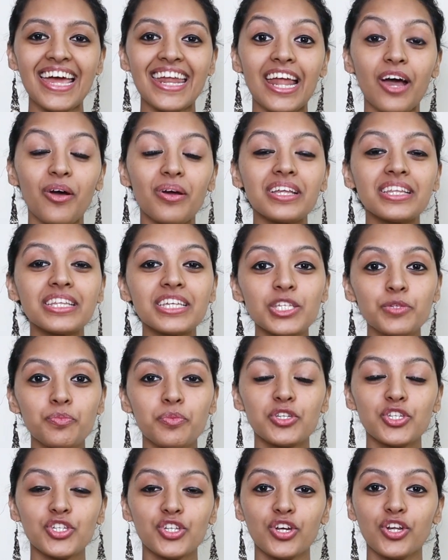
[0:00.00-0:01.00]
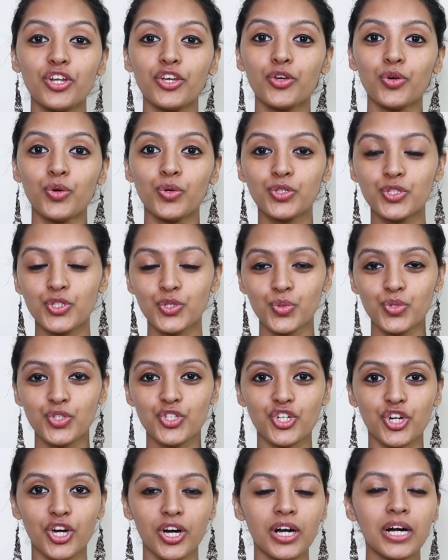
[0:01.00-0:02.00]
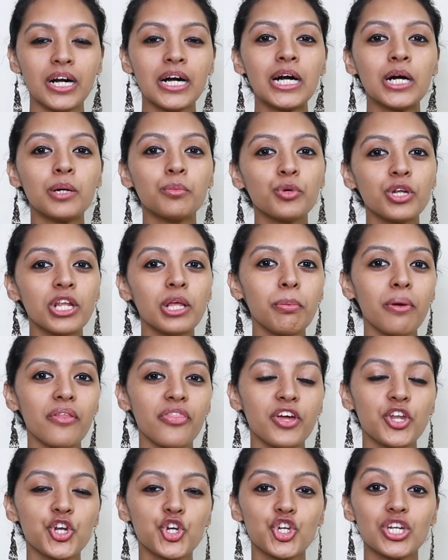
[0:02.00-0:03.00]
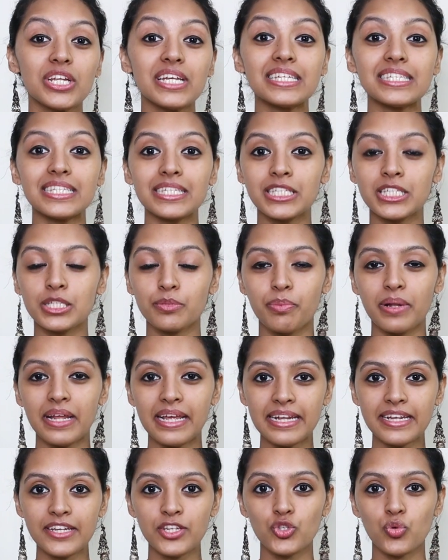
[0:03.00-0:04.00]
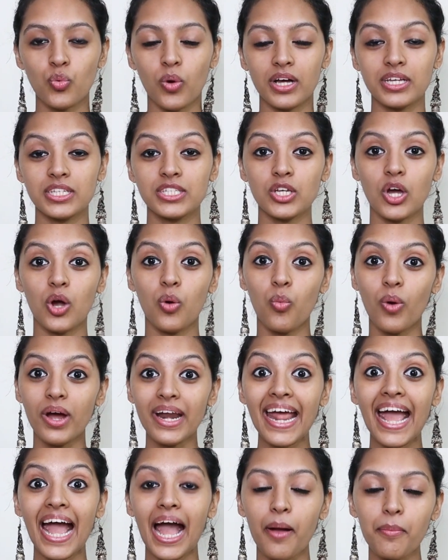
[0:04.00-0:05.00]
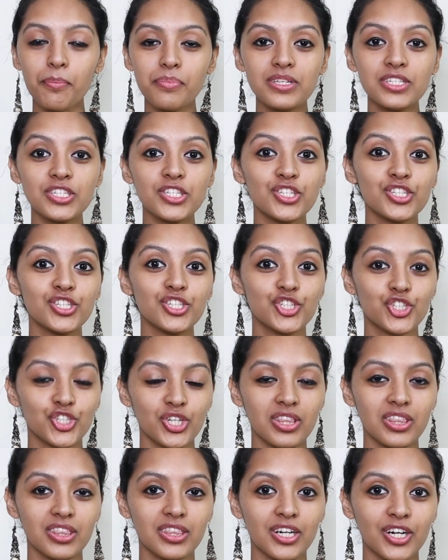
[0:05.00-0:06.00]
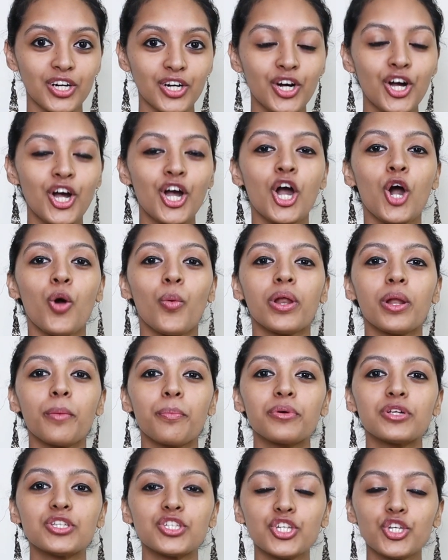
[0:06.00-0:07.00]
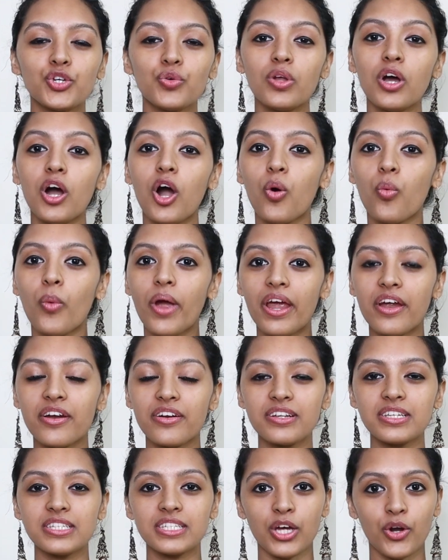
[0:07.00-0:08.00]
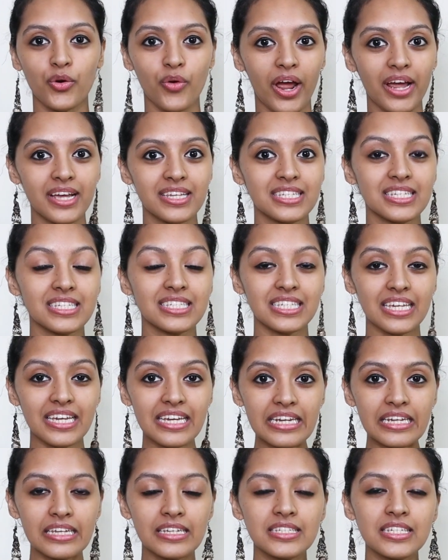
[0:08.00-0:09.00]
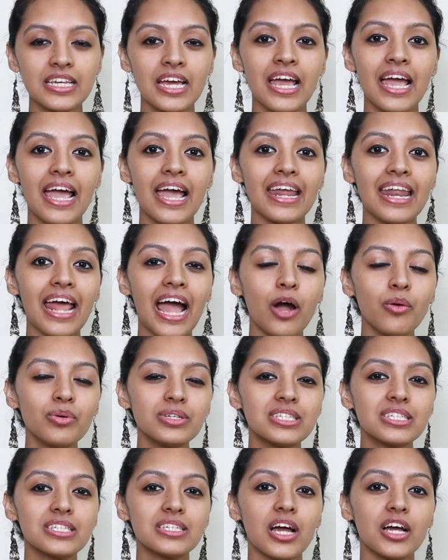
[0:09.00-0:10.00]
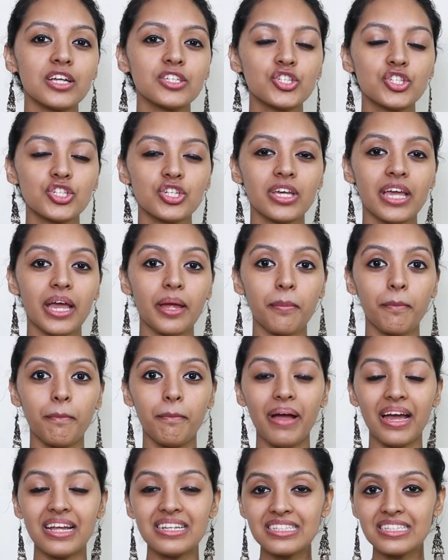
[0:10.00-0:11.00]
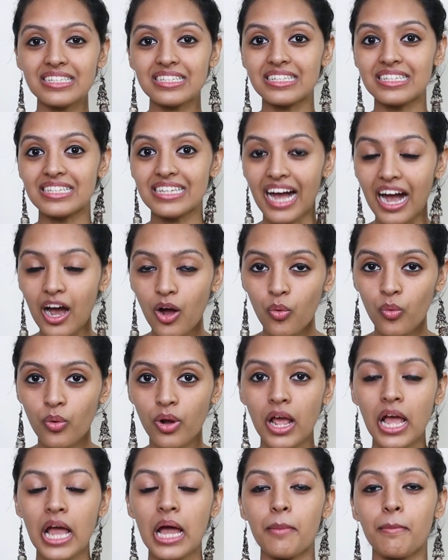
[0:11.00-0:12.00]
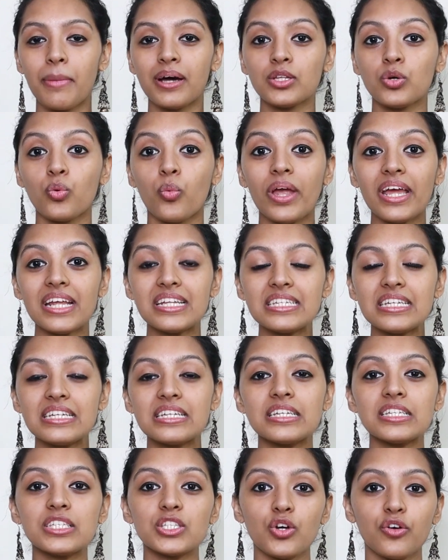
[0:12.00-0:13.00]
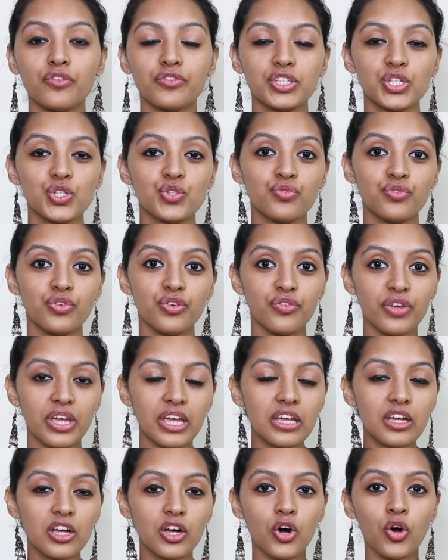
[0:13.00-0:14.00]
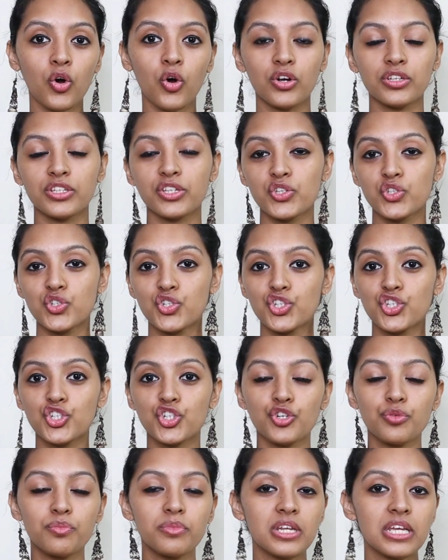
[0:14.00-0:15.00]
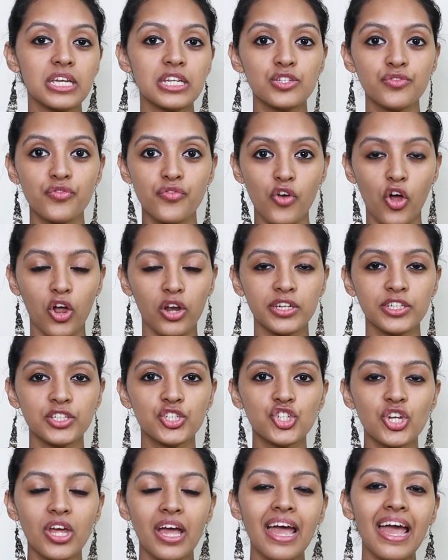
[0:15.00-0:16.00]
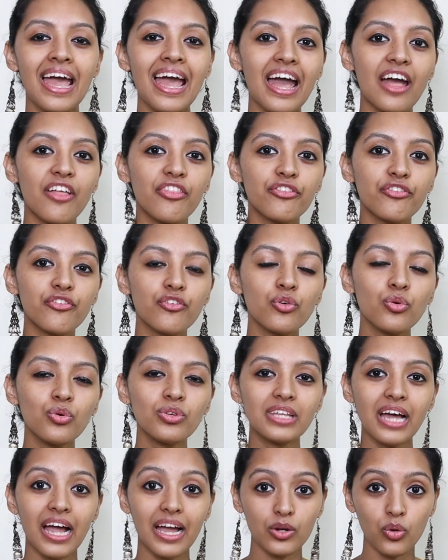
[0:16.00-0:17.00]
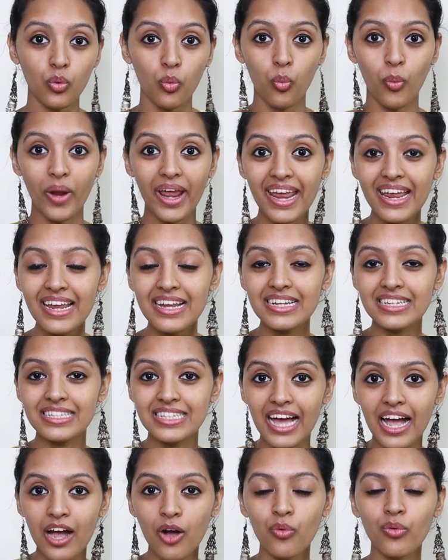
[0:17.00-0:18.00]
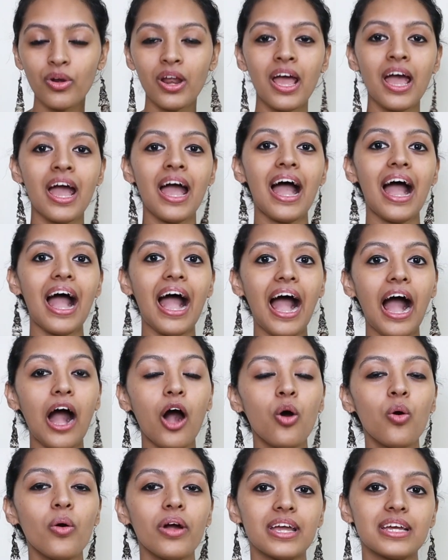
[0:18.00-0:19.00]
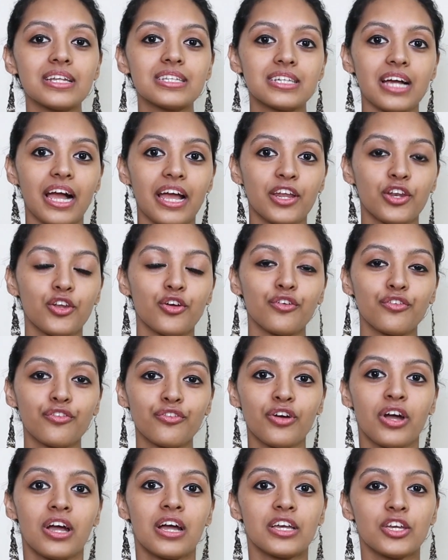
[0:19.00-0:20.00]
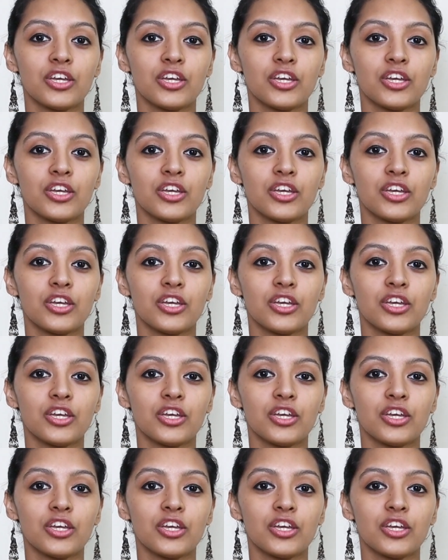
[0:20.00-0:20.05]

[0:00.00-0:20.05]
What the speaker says: Now, in this particular Yoga Sutra, Muni Patanjali is explaining to us what happens to the chitta when a particular awareness arises in it and how it starts to get bent down by the weightiness of this viveka or this discriminative knowledge, and through that weighing down, how it kind of,